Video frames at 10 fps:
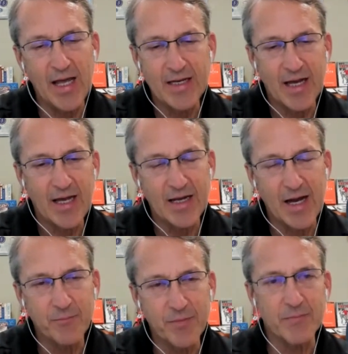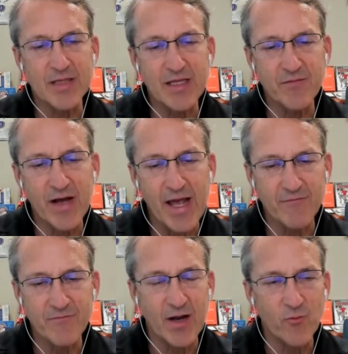and and but i believe i
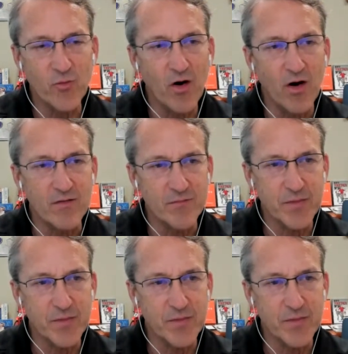have that wrong